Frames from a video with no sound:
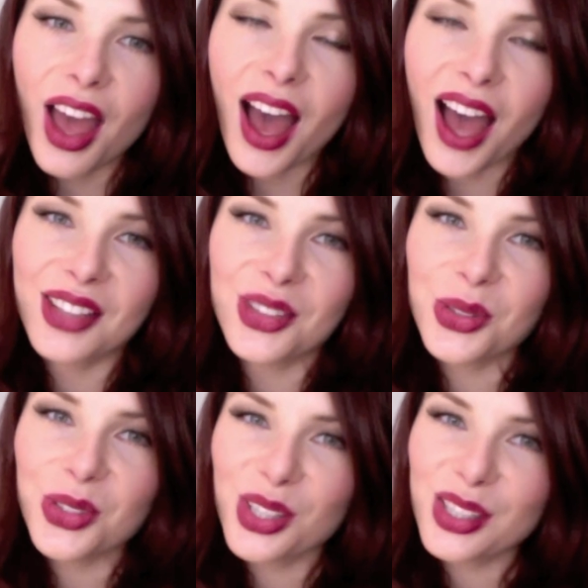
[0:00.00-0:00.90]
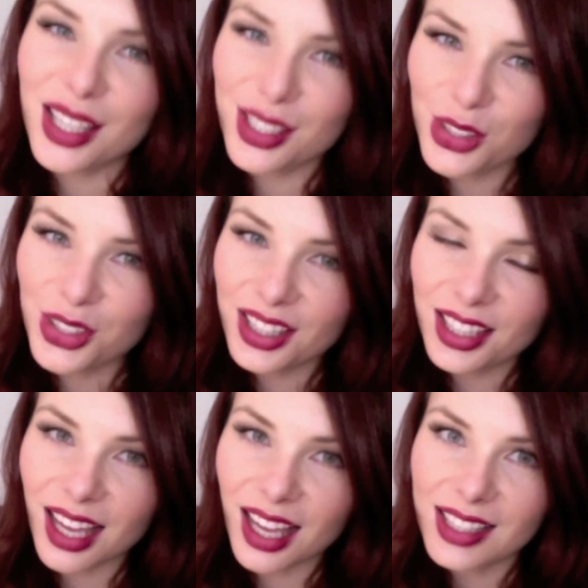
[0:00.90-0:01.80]
And also stay tuned at
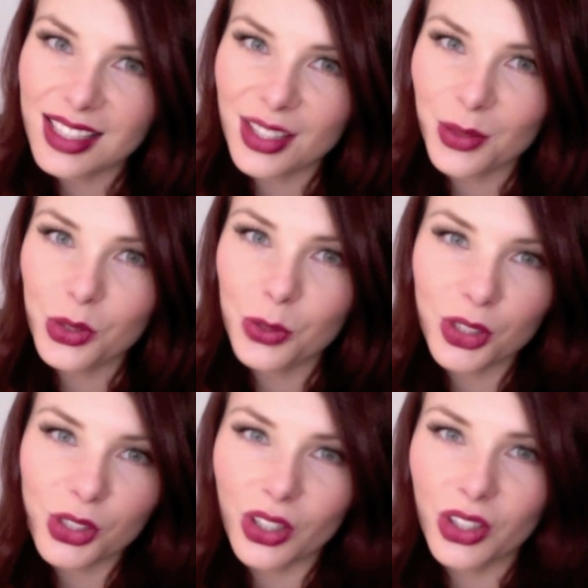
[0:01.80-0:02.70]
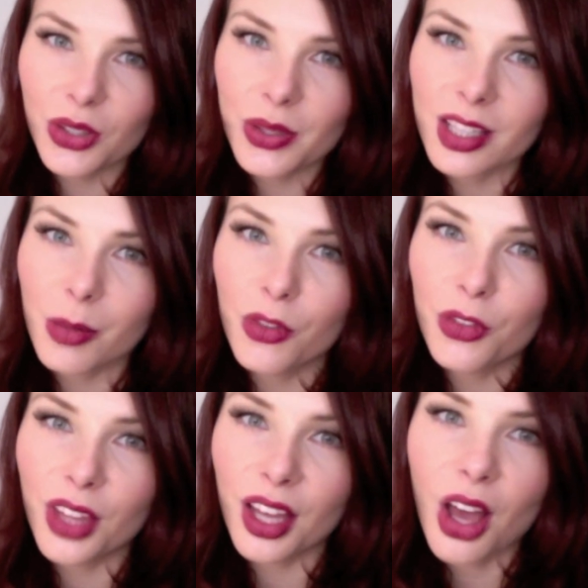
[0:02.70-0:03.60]
the end as I will be showing you some of
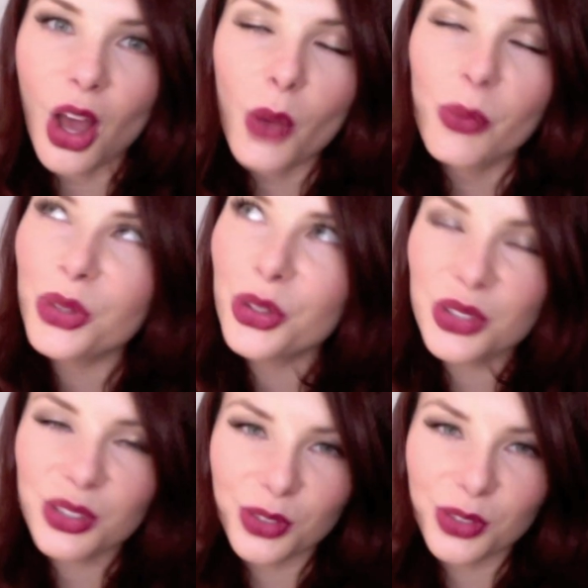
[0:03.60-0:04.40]
the beautiful